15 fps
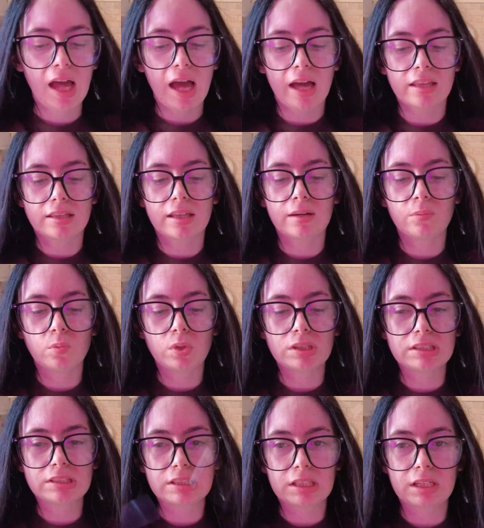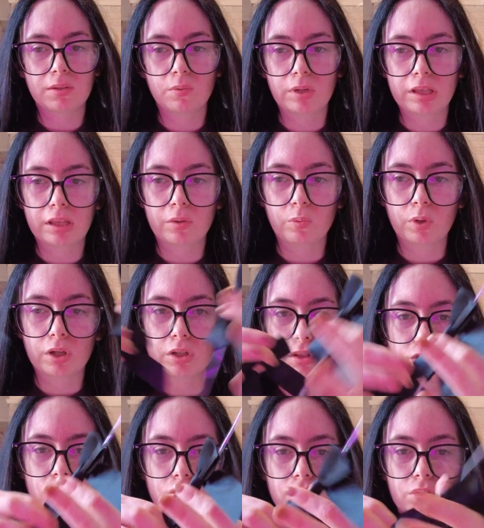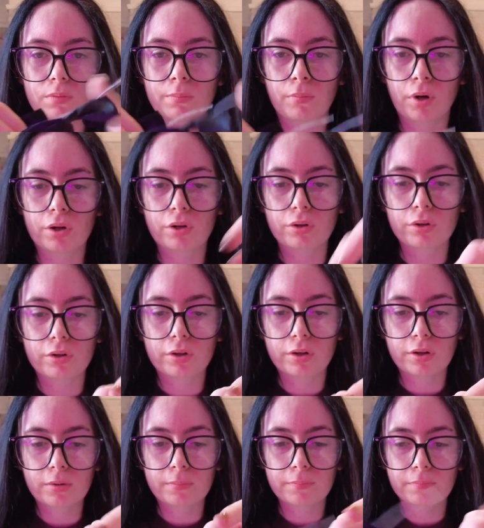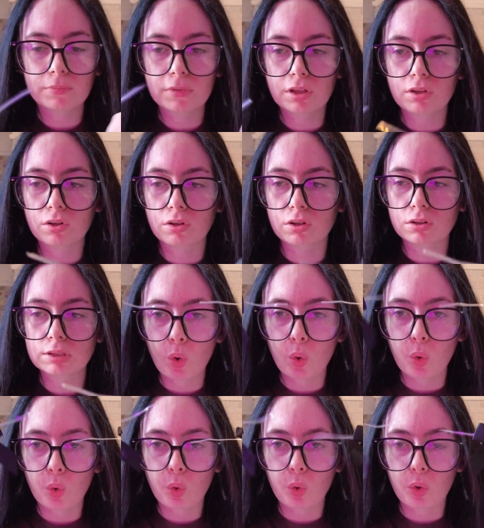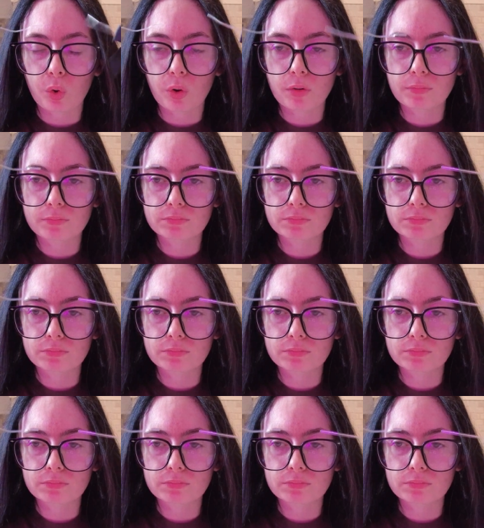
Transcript: and then we'll see whether we're gonna do monochrome look or